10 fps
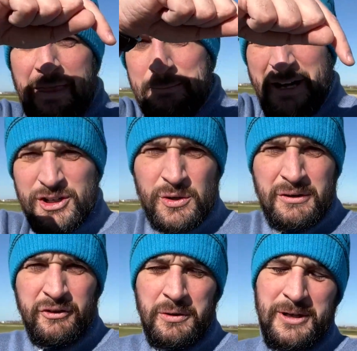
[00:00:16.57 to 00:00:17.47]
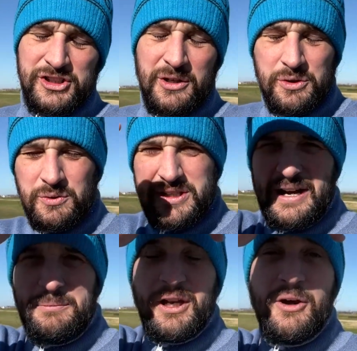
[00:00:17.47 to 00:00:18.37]
make sure you follow my socials
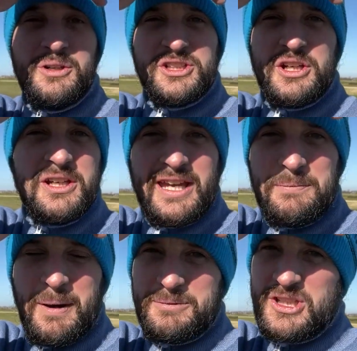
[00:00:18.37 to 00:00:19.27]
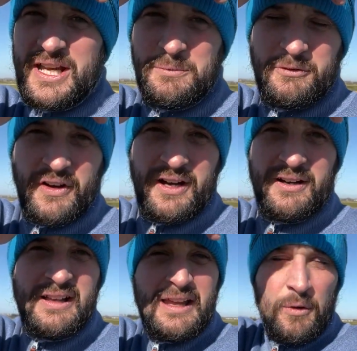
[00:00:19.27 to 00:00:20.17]
down below so you can keep up to date with
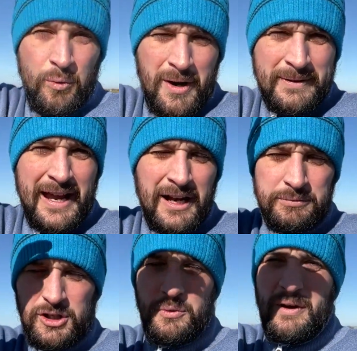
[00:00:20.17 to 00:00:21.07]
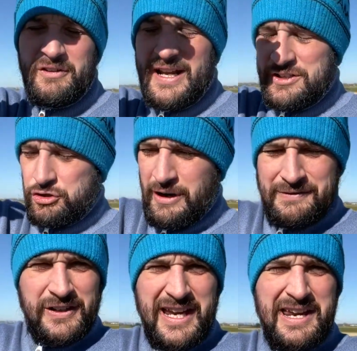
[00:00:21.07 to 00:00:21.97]
what I'm getting up to, whether that's
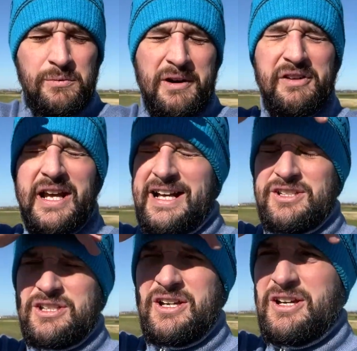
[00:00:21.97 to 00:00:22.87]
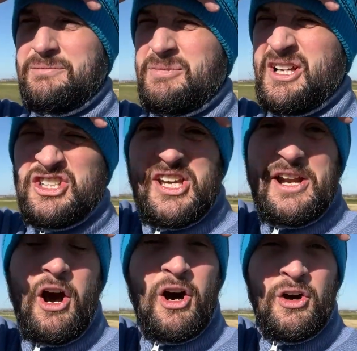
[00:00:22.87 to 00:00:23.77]
traveling, whether that's sitting
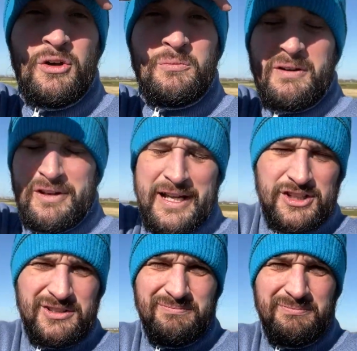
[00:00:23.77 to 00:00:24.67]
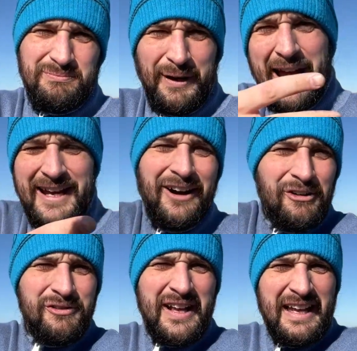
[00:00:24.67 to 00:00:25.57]
at home, whether that's playing
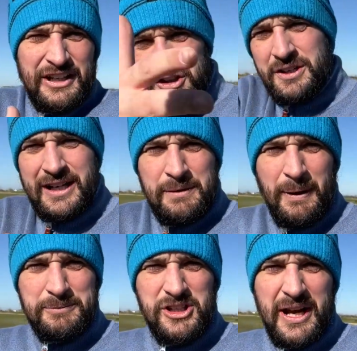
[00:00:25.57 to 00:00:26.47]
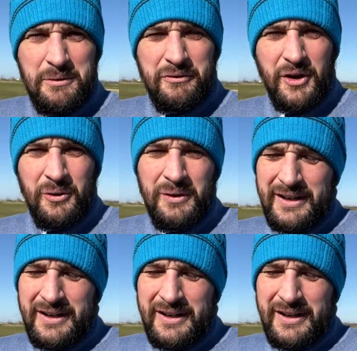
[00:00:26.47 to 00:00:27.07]
golf. You can keep up to date with it all.